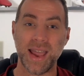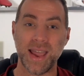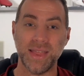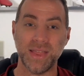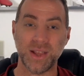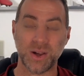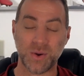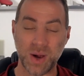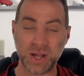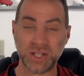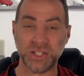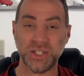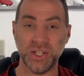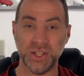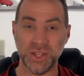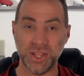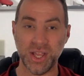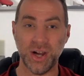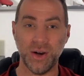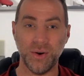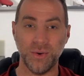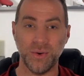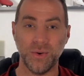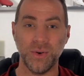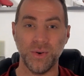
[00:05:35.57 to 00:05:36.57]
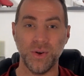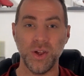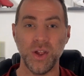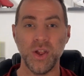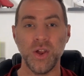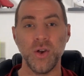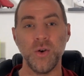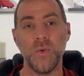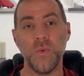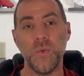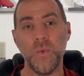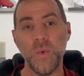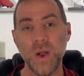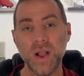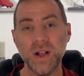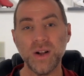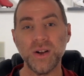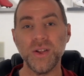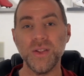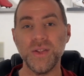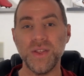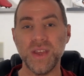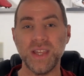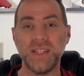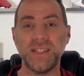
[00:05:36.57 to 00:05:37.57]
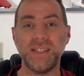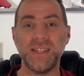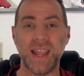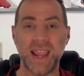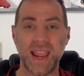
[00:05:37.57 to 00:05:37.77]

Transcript: The question, though, will this